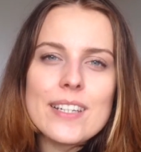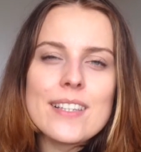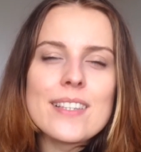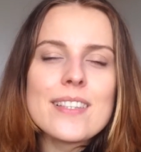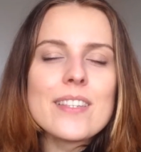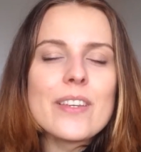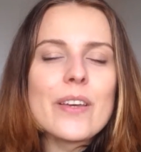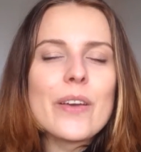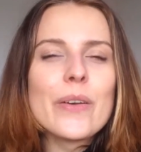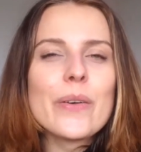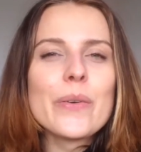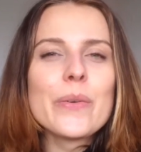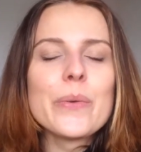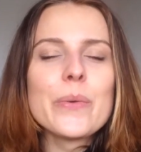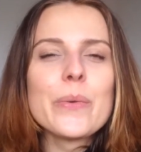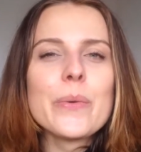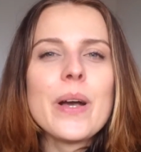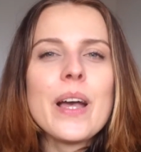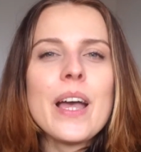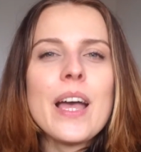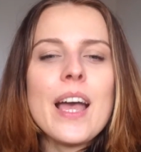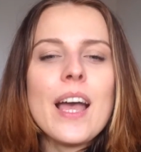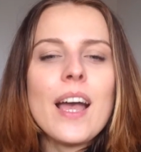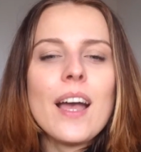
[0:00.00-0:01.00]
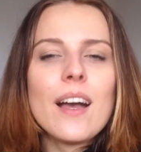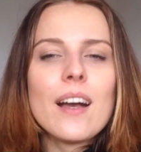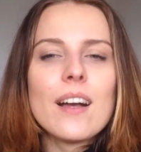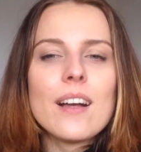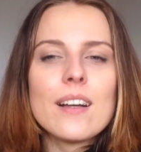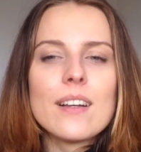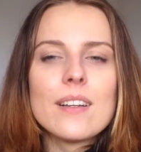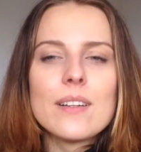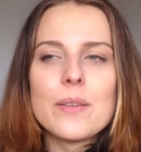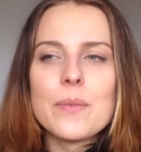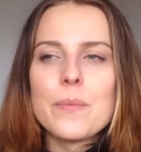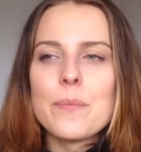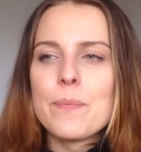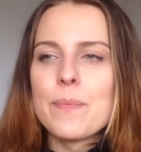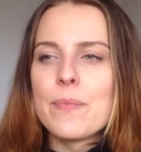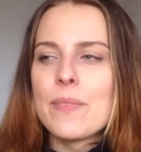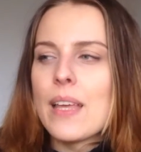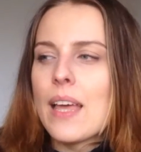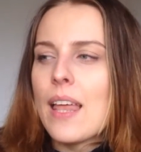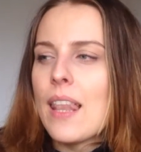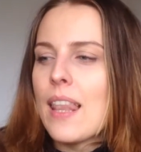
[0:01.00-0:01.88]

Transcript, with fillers: So um,